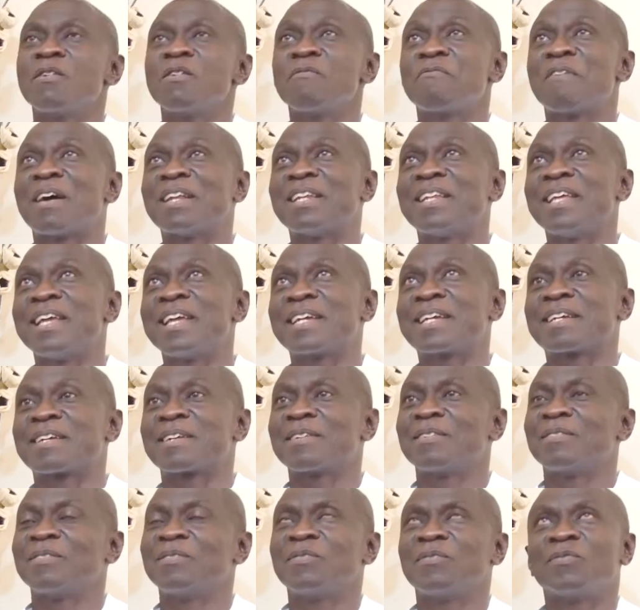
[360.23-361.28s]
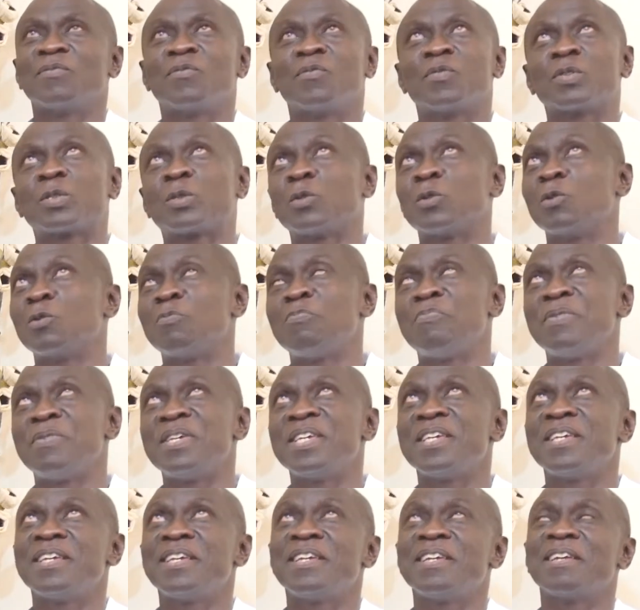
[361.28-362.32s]
Riverlink should
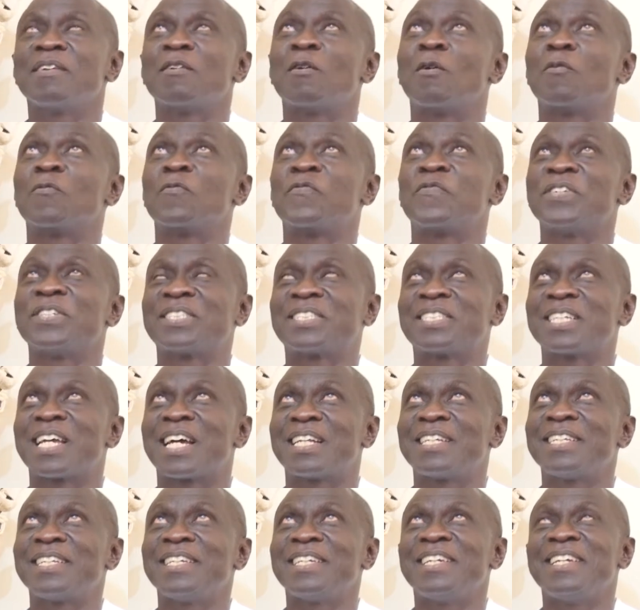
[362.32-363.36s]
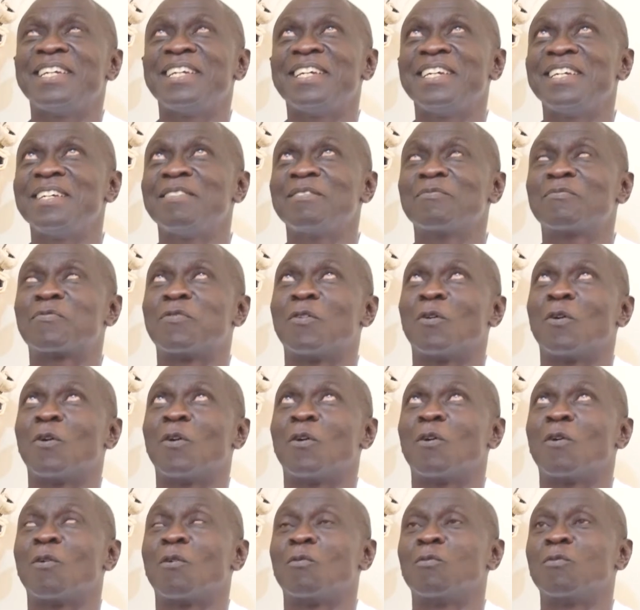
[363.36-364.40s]
be officially in
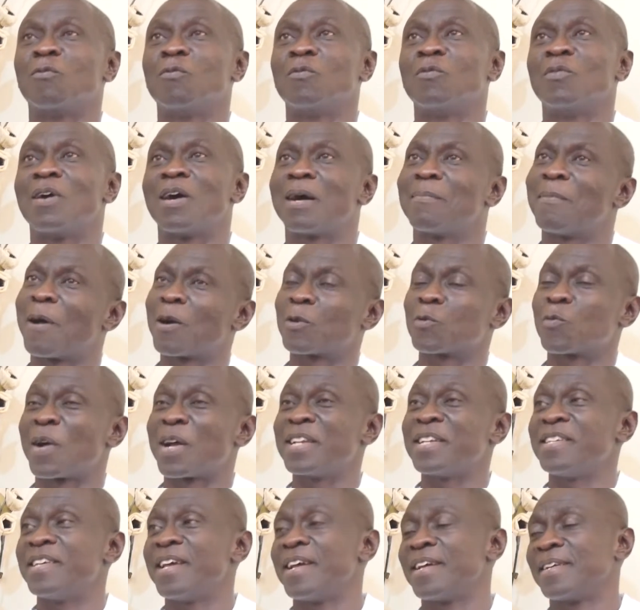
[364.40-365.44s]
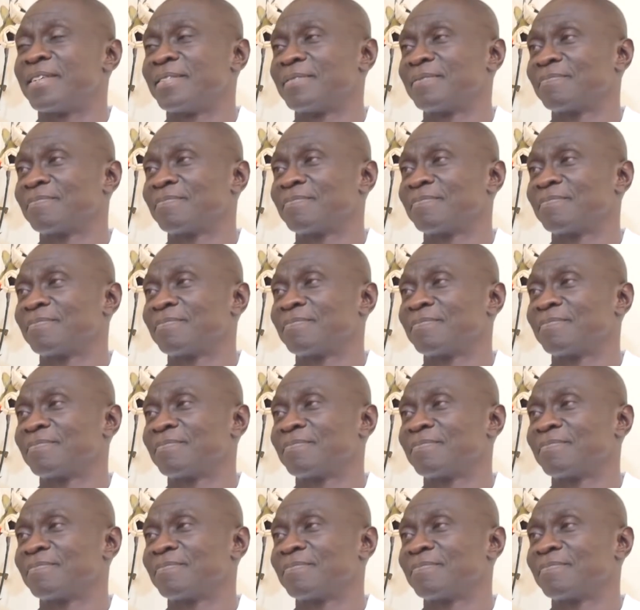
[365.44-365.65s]
for about 1 year.